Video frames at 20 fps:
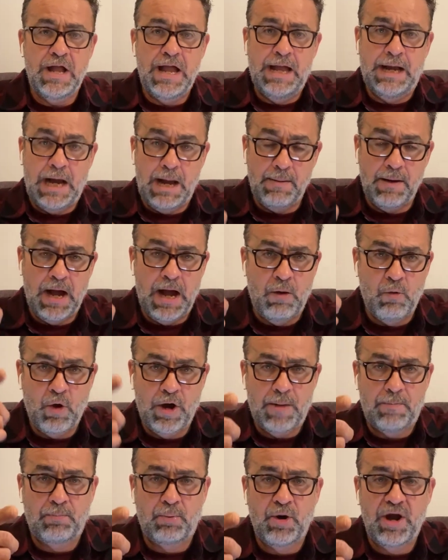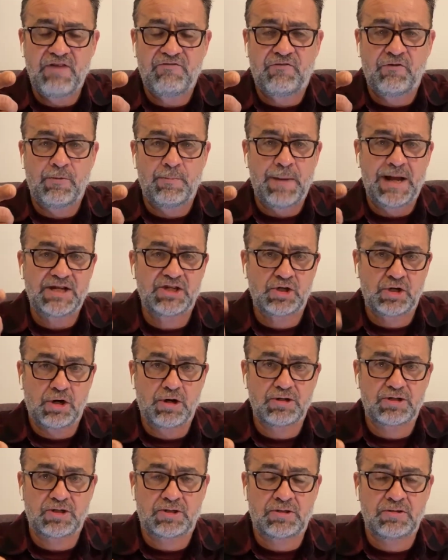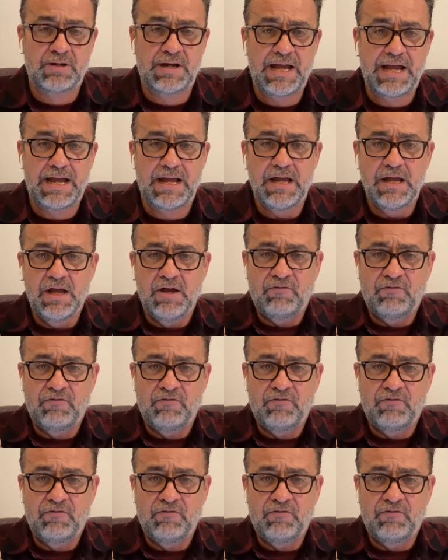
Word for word: And I, I want to pray for my church today,